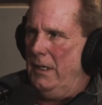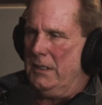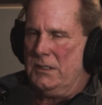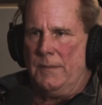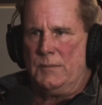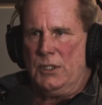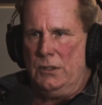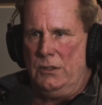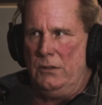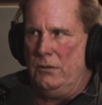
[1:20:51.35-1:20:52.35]
It's up to
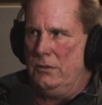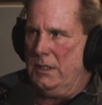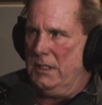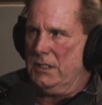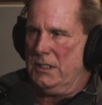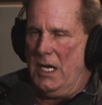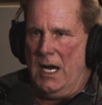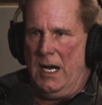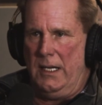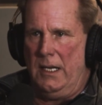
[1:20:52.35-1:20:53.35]
you to
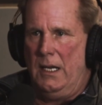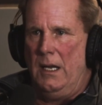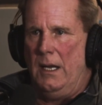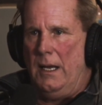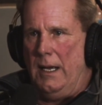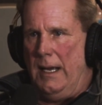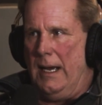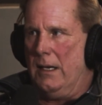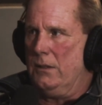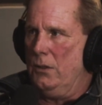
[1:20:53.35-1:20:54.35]
decide
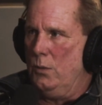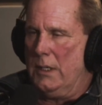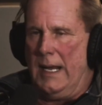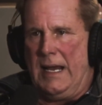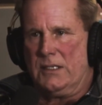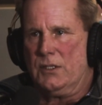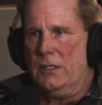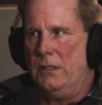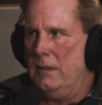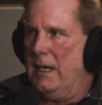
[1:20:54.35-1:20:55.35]
how you want to
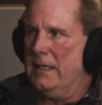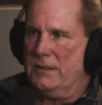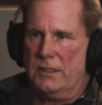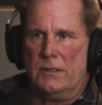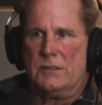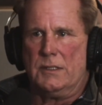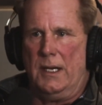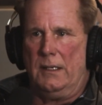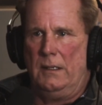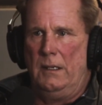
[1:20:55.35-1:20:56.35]
execute any skill
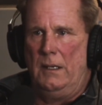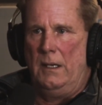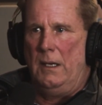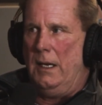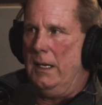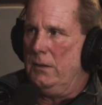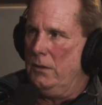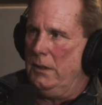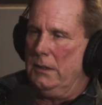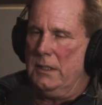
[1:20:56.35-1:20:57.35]
set. And
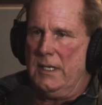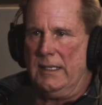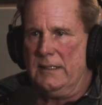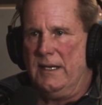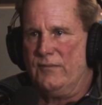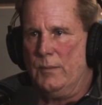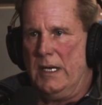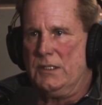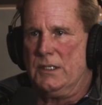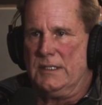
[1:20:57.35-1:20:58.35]
you need to take the
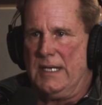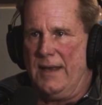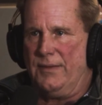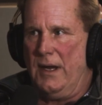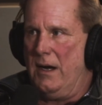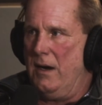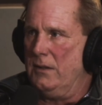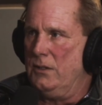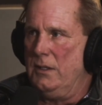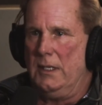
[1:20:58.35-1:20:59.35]
information that's out there,
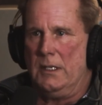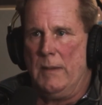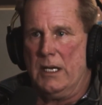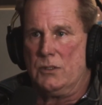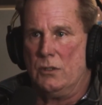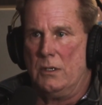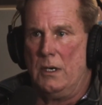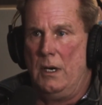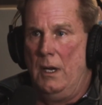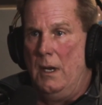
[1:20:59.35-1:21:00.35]
and you need to make
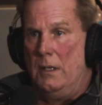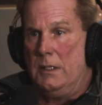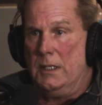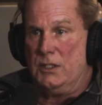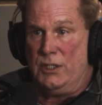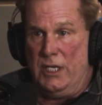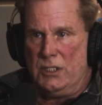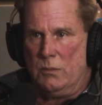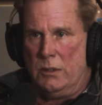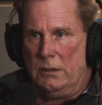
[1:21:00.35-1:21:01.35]
sure that it's
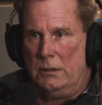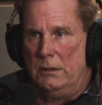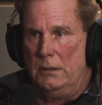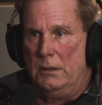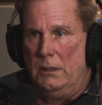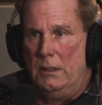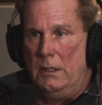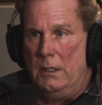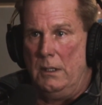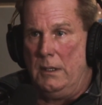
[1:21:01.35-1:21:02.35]
teachable,
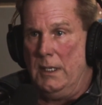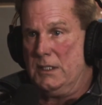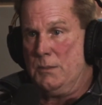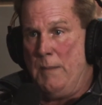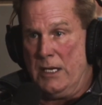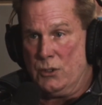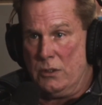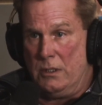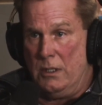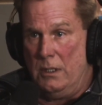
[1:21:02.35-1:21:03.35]
that it's
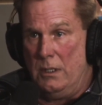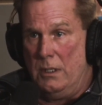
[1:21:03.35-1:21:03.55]
measured,